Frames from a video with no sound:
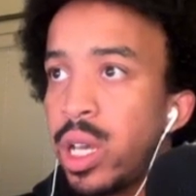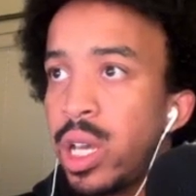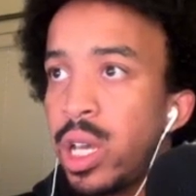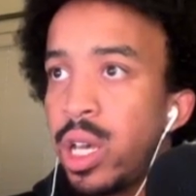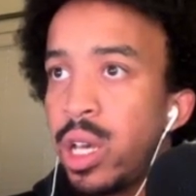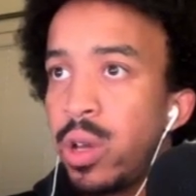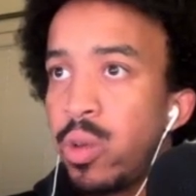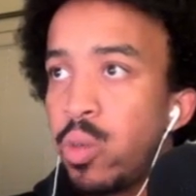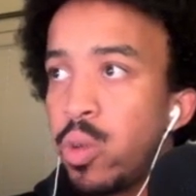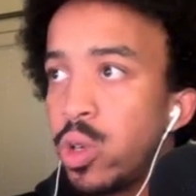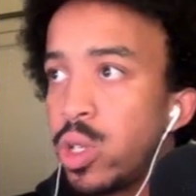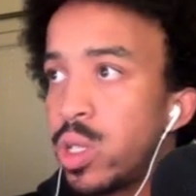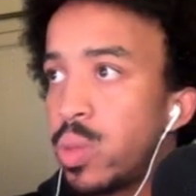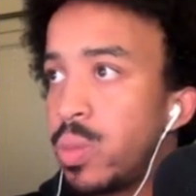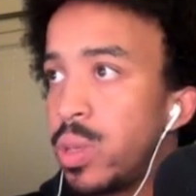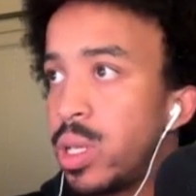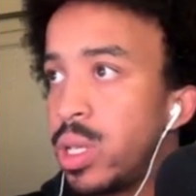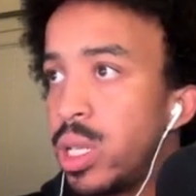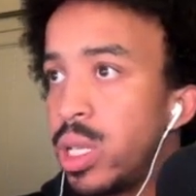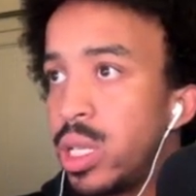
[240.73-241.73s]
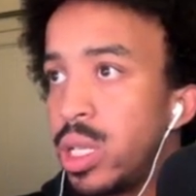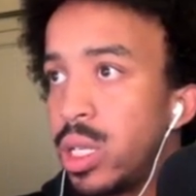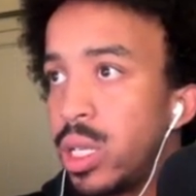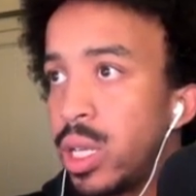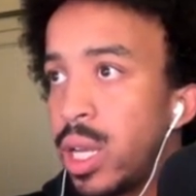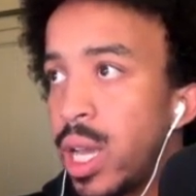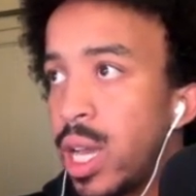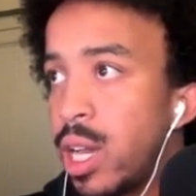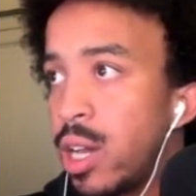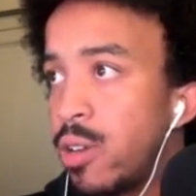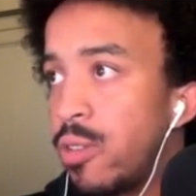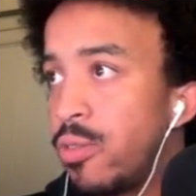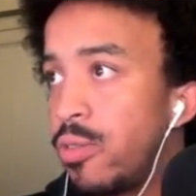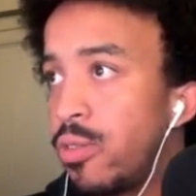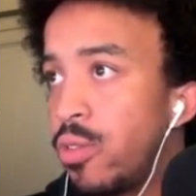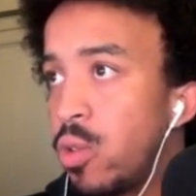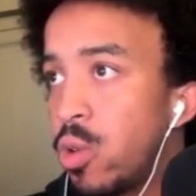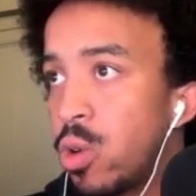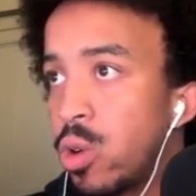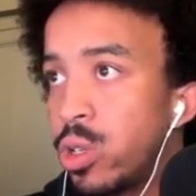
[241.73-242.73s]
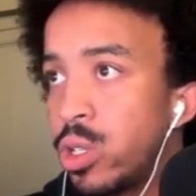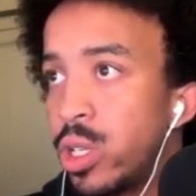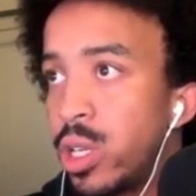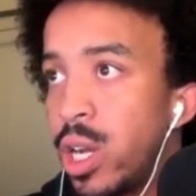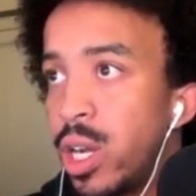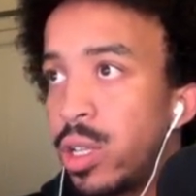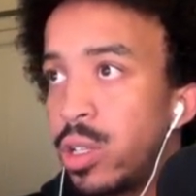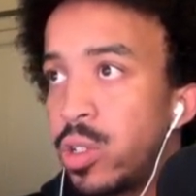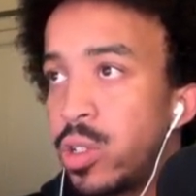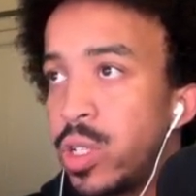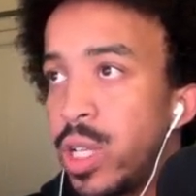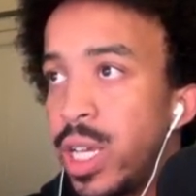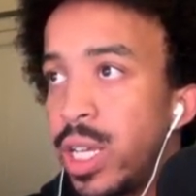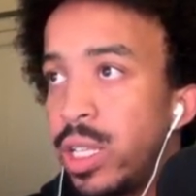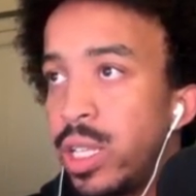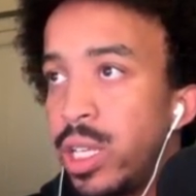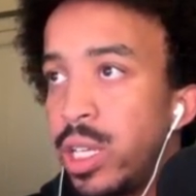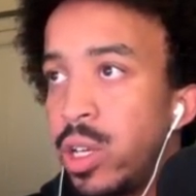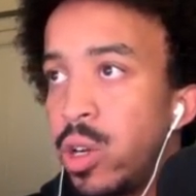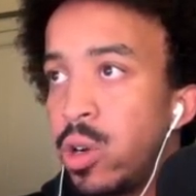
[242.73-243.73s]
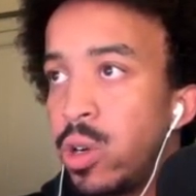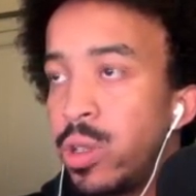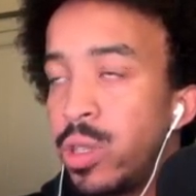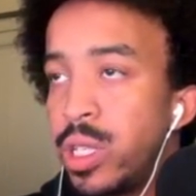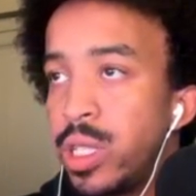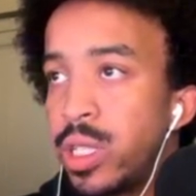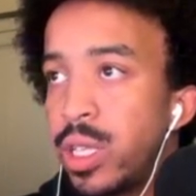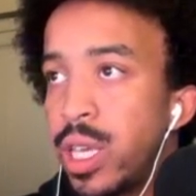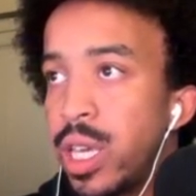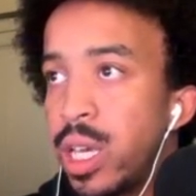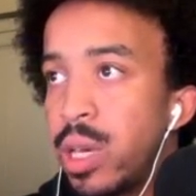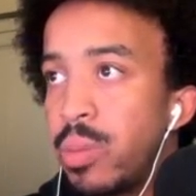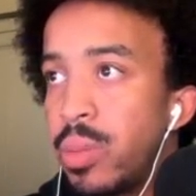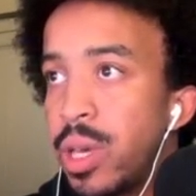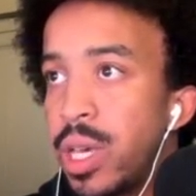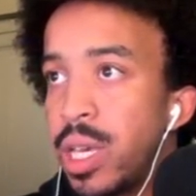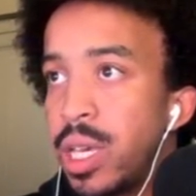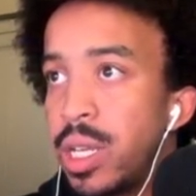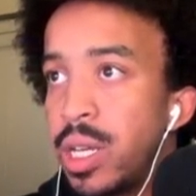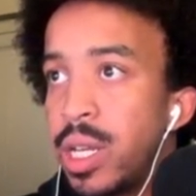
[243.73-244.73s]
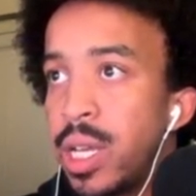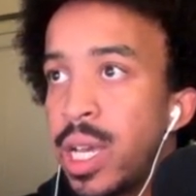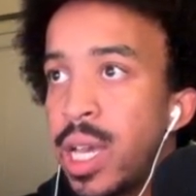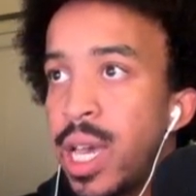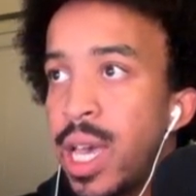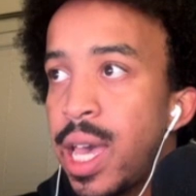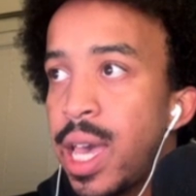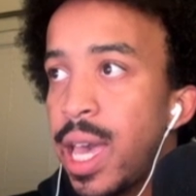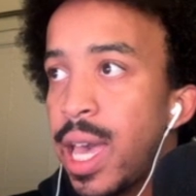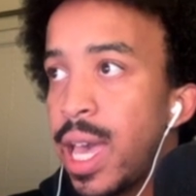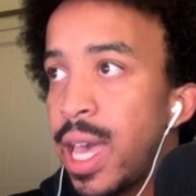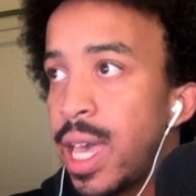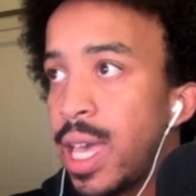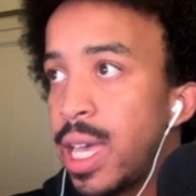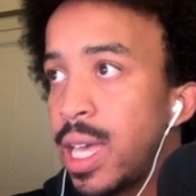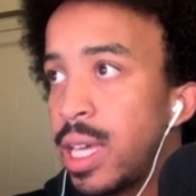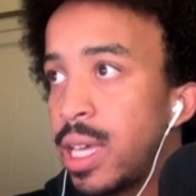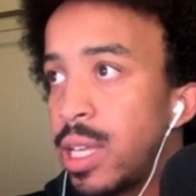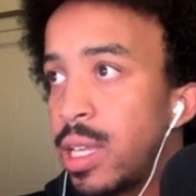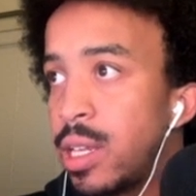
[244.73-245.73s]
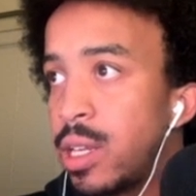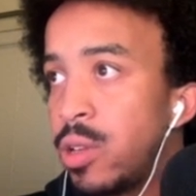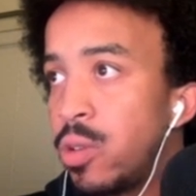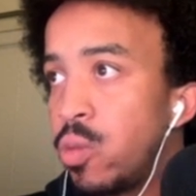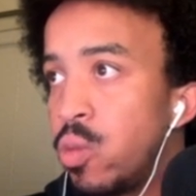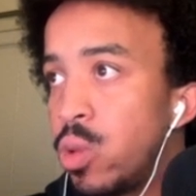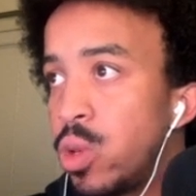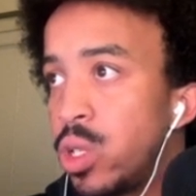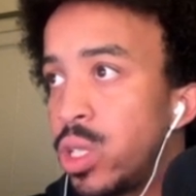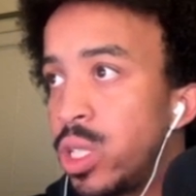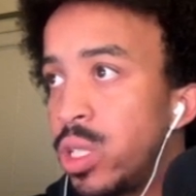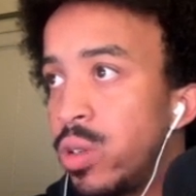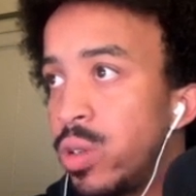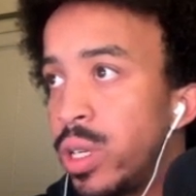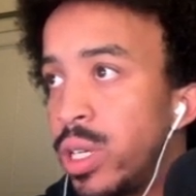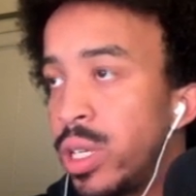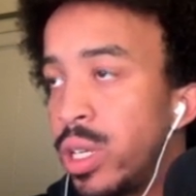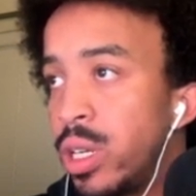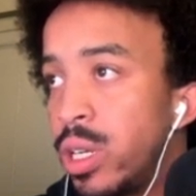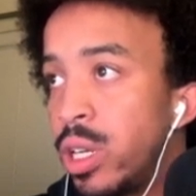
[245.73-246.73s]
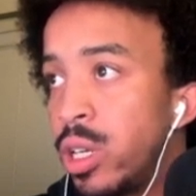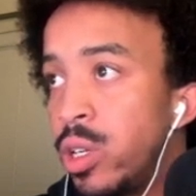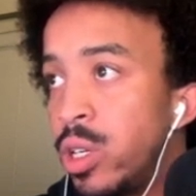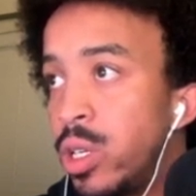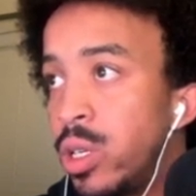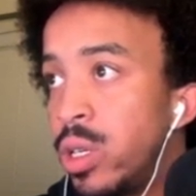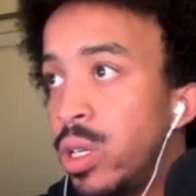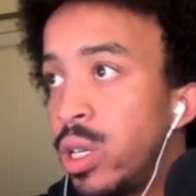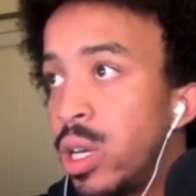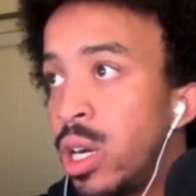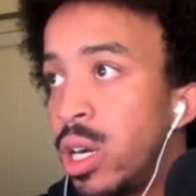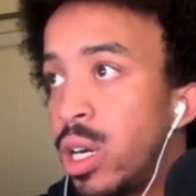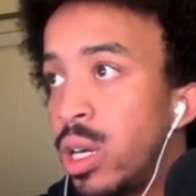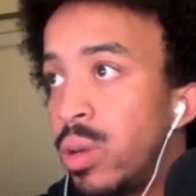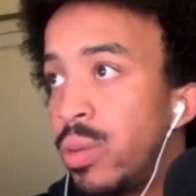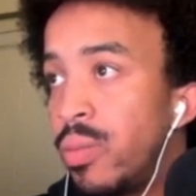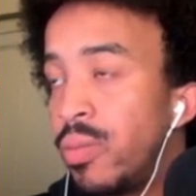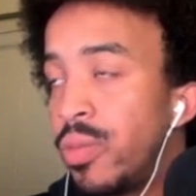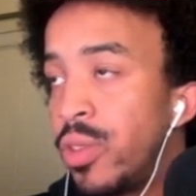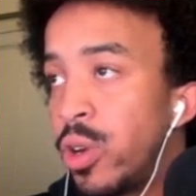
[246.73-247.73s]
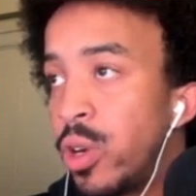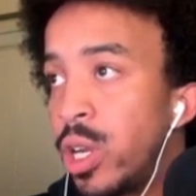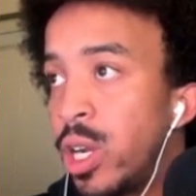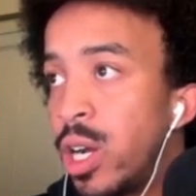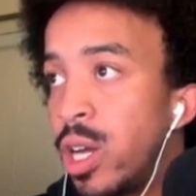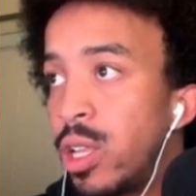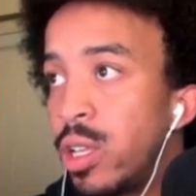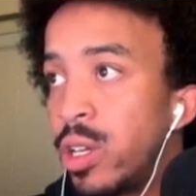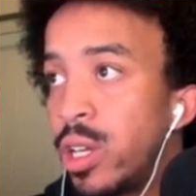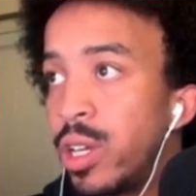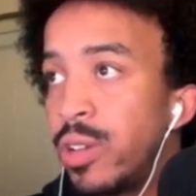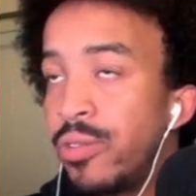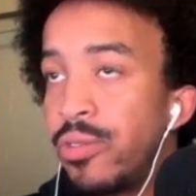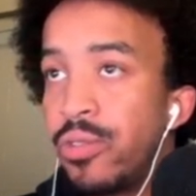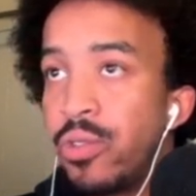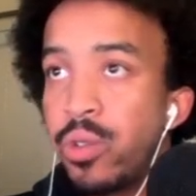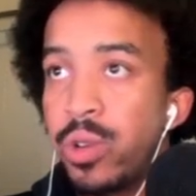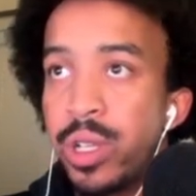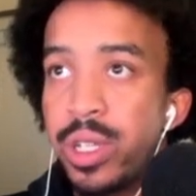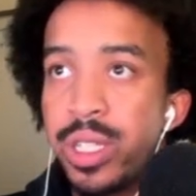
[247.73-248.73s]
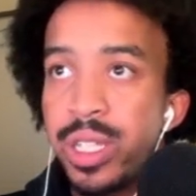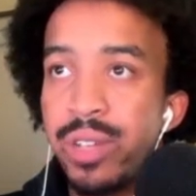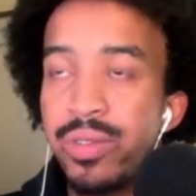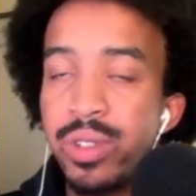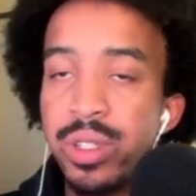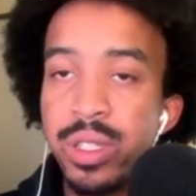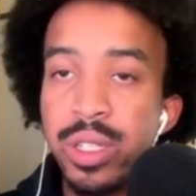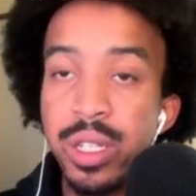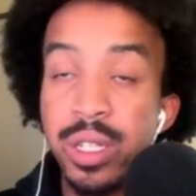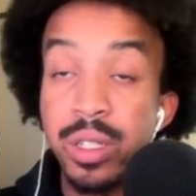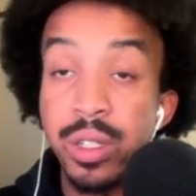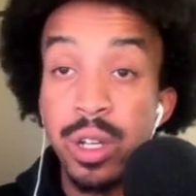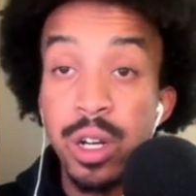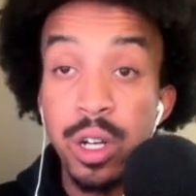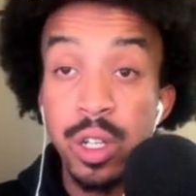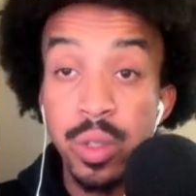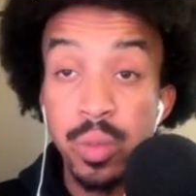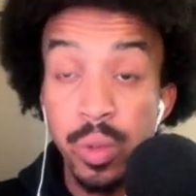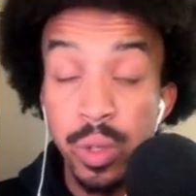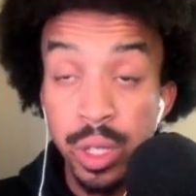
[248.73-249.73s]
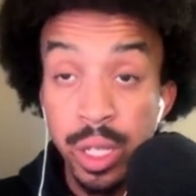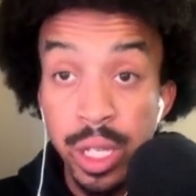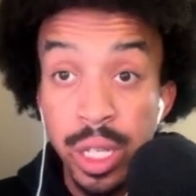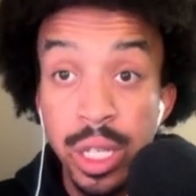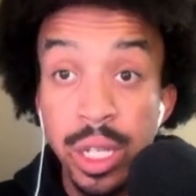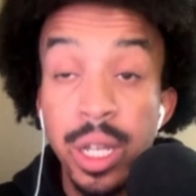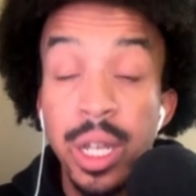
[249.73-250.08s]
We're spending now $400 daily on this campaign, and we're still getting a good $30.47 cost per lead.